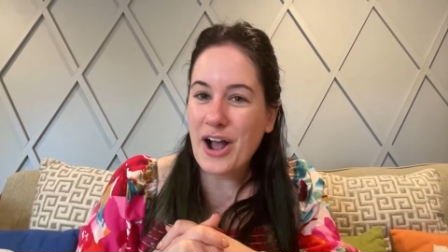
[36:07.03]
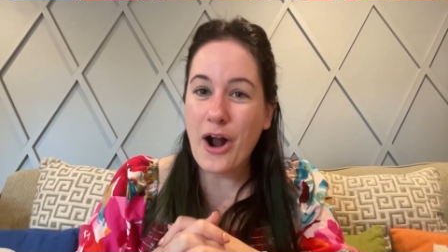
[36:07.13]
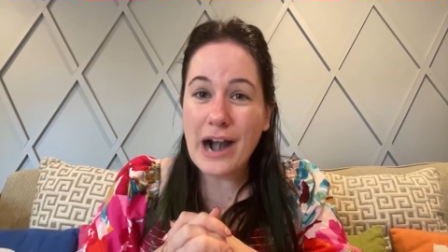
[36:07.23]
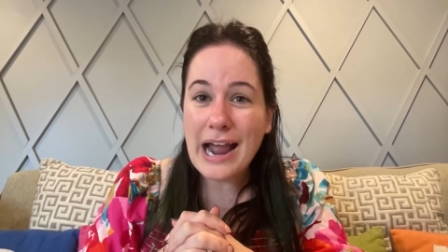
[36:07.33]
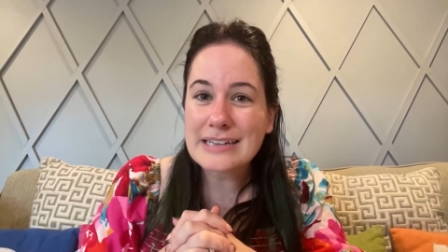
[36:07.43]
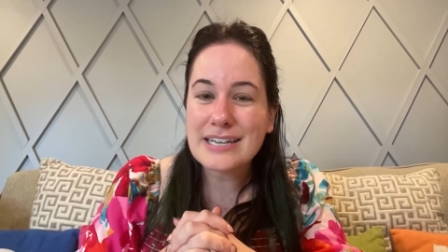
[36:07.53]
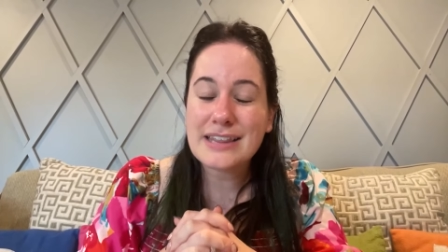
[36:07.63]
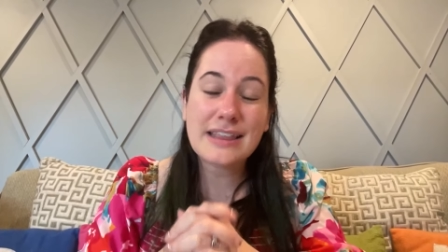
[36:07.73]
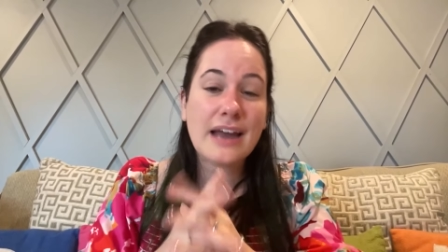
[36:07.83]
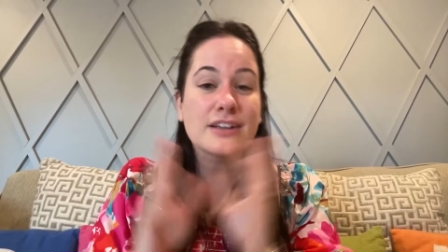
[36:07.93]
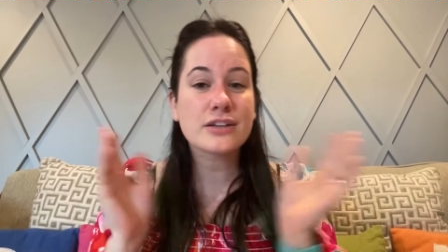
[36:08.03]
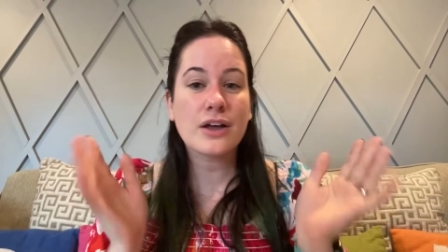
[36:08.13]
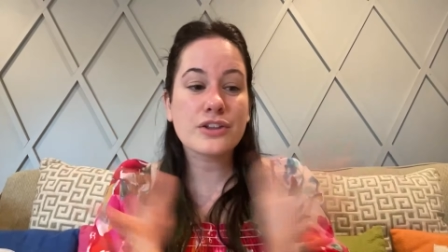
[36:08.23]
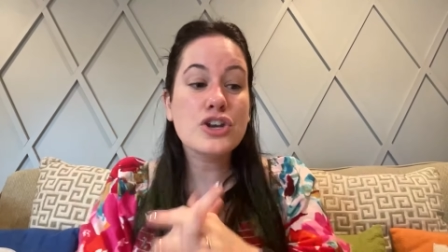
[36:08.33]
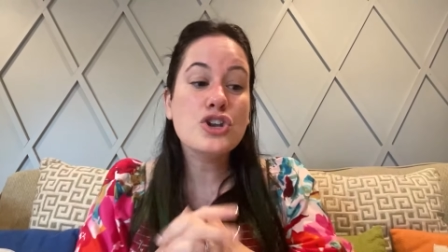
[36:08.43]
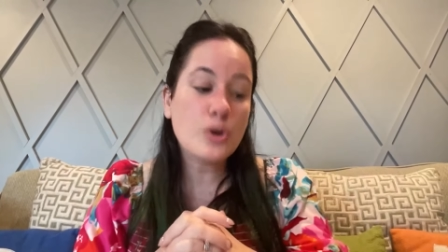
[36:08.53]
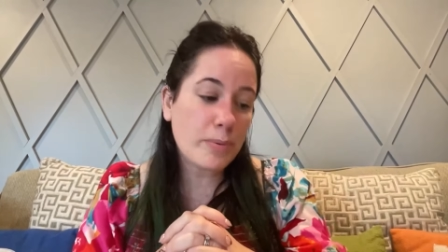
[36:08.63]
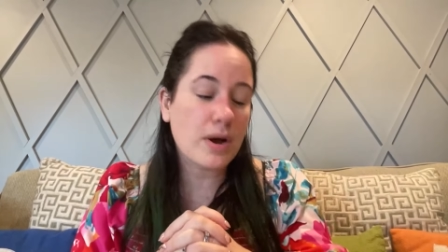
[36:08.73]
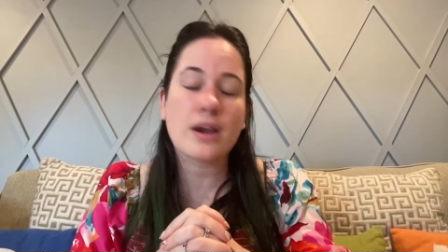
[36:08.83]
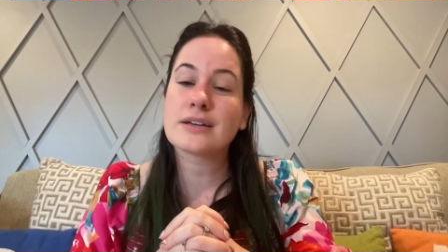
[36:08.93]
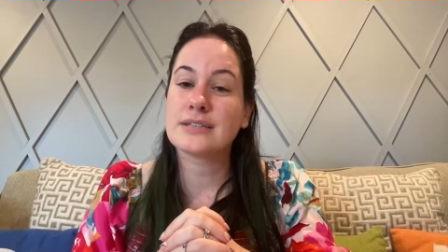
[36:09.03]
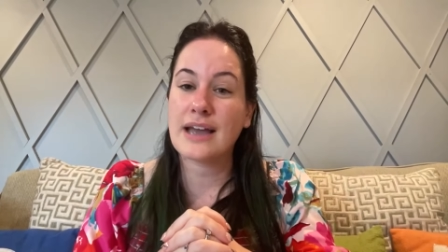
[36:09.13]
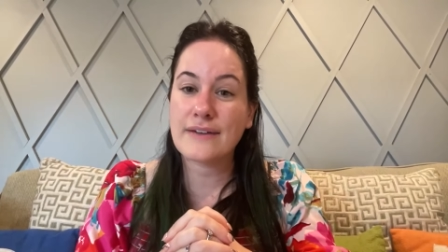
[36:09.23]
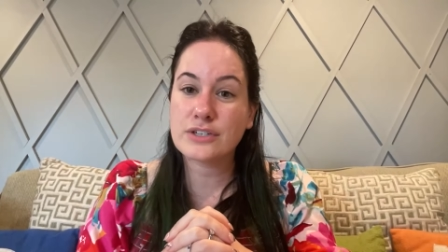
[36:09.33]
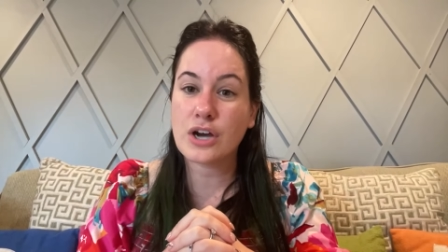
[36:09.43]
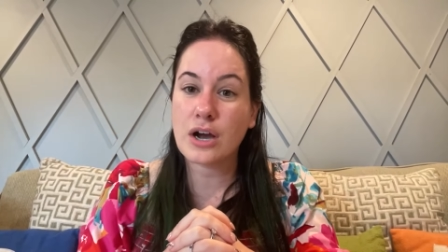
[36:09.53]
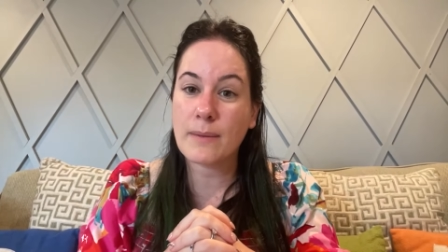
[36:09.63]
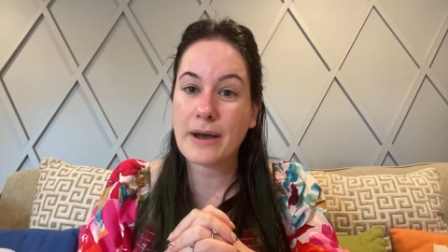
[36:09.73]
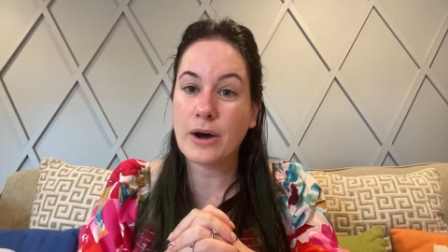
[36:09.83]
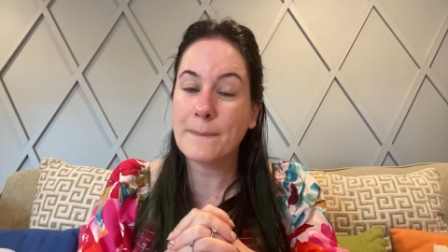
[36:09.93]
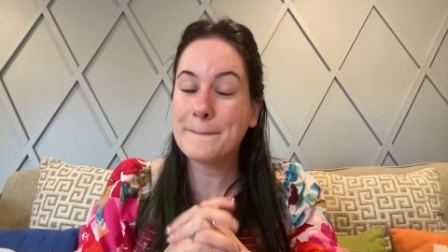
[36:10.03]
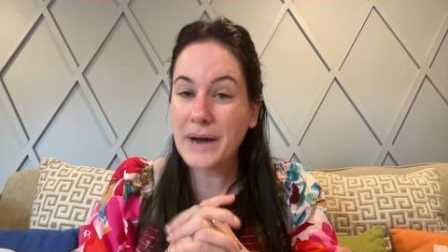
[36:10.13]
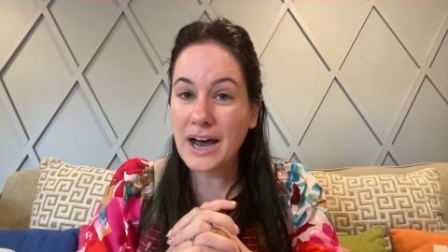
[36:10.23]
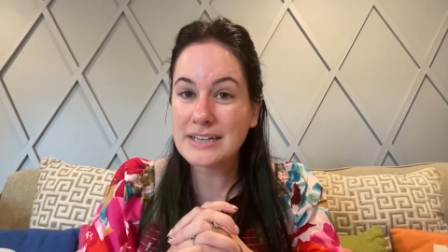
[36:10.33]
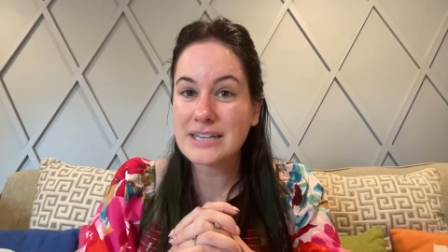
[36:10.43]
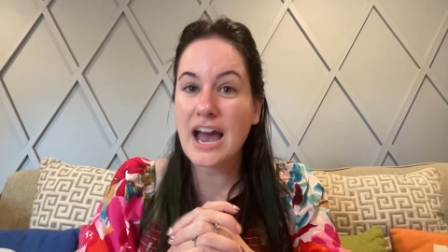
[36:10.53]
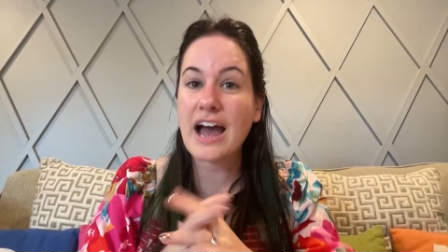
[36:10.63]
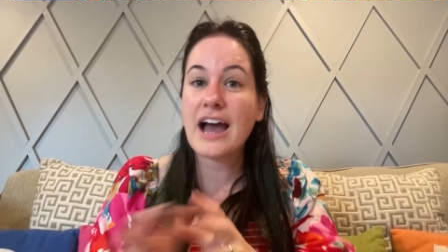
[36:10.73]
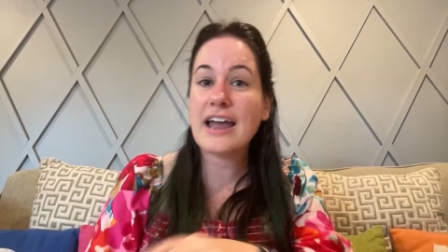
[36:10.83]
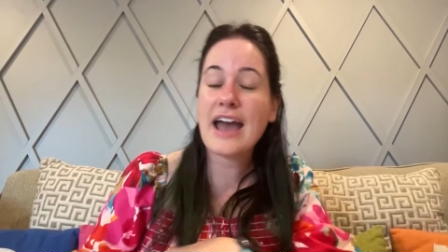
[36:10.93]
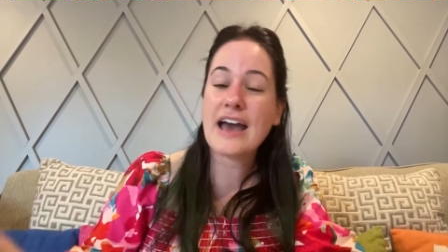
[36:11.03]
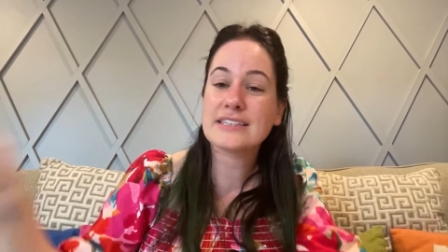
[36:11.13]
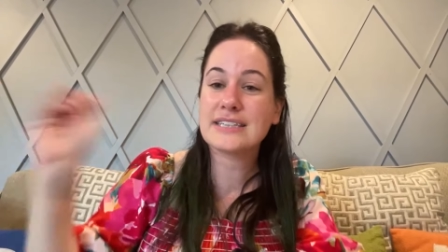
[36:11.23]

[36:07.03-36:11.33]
All right, that is all the new products I have to talk about, but I